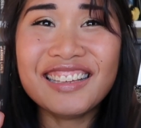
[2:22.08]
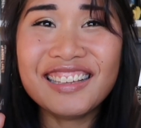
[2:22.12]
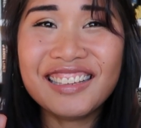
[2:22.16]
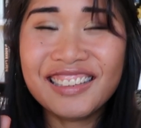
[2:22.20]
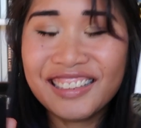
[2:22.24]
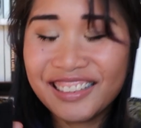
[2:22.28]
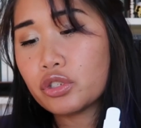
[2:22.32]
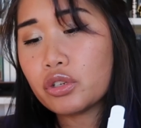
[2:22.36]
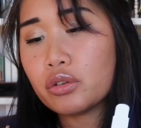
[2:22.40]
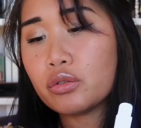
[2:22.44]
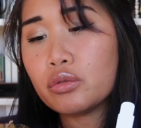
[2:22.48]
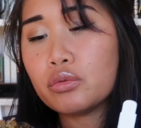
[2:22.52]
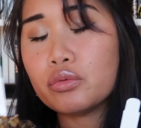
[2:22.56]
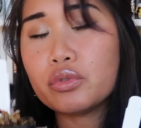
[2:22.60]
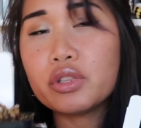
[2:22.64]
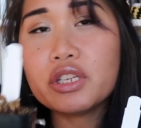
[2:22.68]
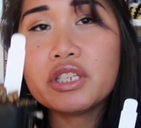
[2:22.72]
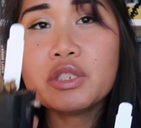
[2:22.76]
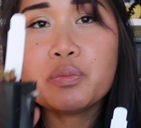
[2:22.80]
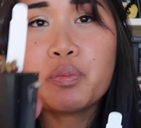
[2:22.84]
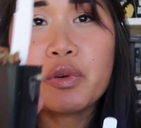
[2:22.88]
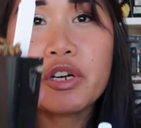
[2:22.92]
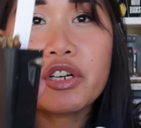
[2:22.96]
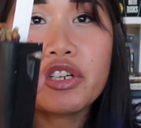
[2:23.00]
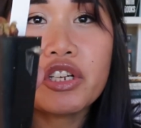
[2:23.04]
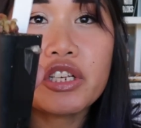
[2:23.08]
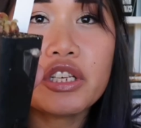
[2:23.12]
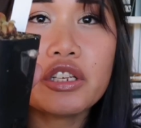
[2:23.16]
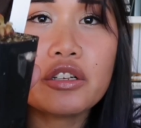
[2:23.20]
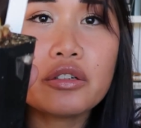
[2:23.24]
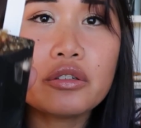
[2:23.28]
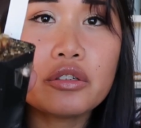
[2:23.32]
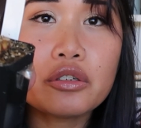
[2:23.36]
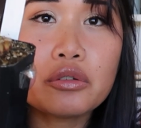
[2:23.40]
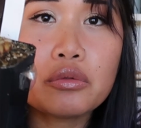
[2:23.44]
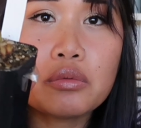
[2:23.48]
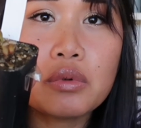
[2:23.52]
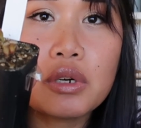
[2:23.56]
So this
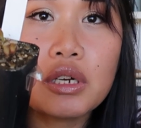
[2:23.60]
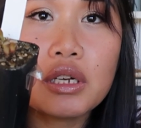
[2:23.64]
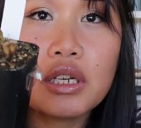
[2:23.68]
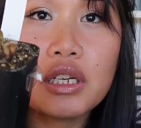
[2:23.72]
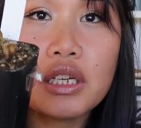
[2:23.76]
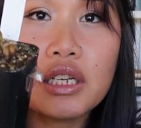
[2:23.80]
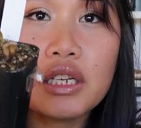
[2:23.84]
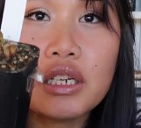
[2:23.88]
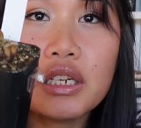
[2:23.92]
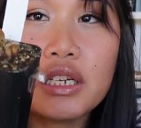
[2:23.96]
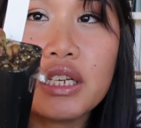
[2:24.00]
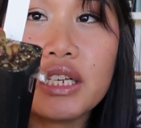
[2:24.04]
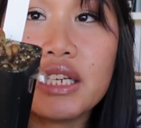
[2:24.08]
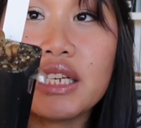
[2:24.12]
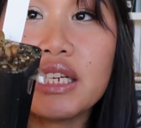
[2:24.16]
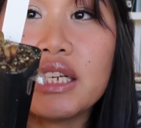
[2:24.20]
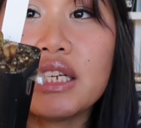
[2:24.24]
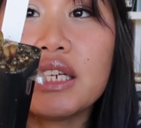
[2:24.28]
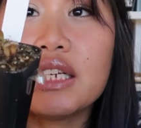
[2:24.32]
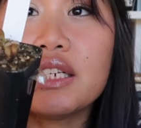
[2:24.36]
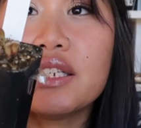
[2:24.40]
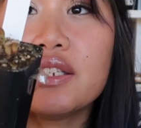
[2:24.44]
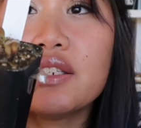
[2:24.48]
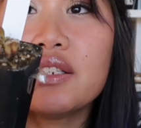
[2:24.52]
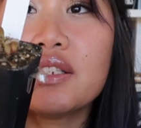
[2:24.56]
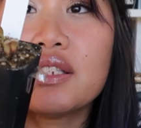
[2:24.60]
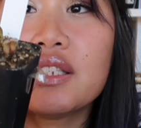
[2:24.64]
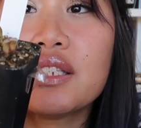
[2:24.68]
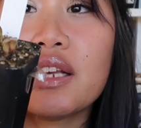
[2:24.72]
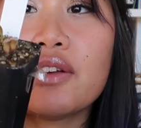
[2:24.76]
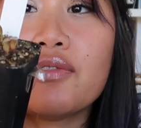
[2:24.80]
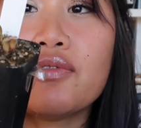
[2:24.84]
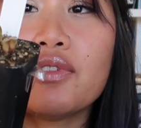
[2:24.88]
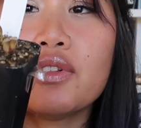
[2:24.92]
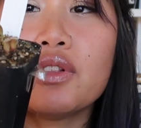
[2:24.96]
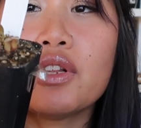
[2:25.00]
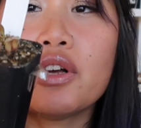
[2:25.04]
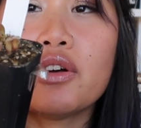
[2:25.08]
particular one is
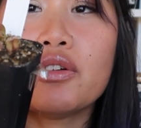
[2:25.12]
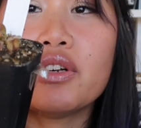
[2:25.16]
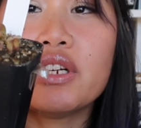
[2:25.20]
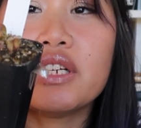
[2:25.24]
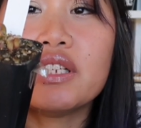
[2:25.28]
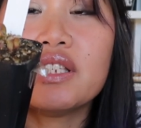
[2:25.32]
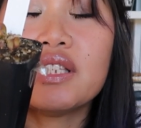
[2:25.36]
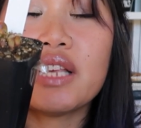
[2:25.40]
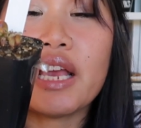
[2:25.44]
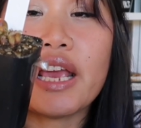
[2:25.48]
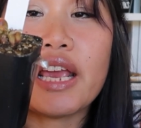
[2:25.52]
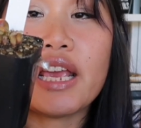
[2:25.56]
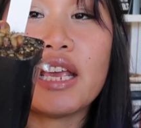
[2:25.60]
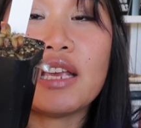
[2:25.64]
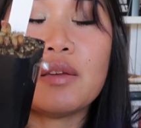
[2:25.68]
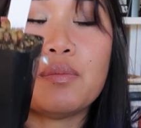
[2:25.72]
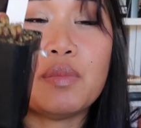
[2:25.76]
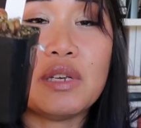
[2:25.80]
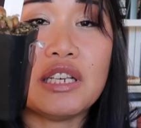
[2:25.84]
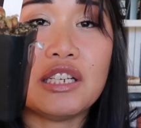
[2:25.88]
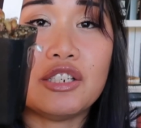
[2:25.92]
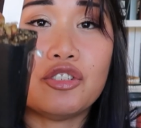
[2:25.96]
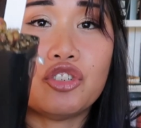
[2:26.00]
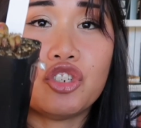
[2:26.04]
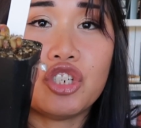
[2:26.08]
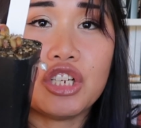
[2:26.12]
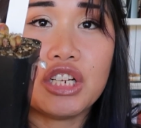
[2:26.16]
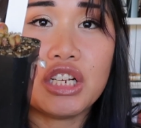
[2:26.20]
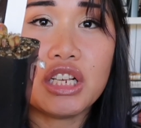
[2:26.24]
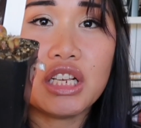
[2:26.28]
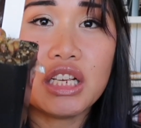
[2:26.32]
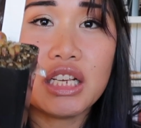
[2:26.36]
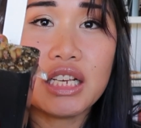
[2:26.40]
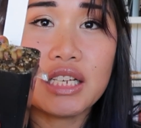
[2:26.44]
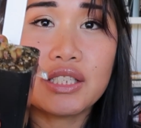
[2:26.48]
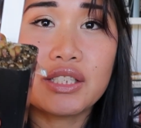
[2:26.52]
Cephalotus ABG.